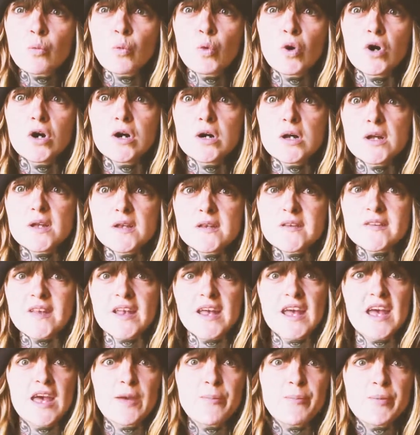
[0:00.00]
was
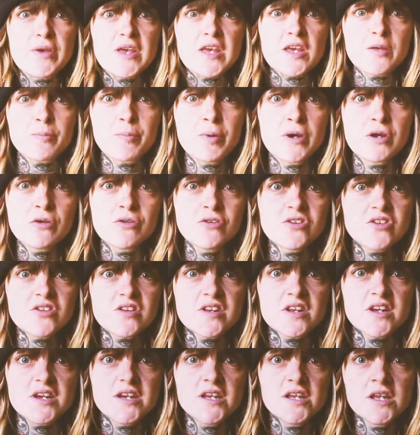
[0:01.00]
epic post
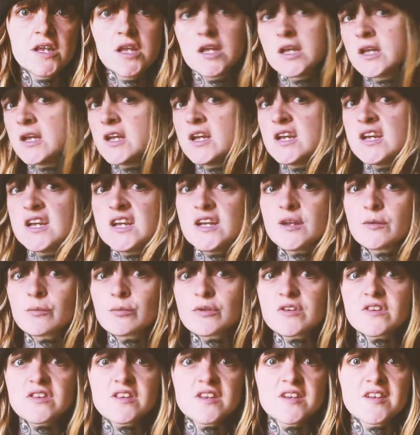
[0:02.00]
day. It
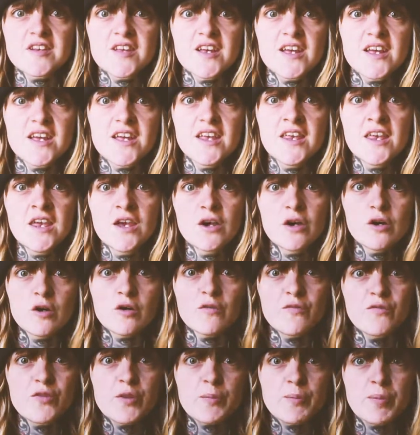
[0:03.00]
was the day
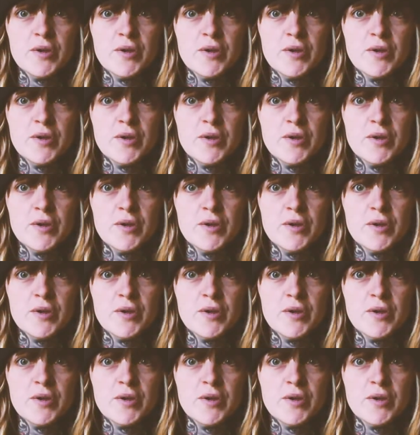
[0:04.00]
of the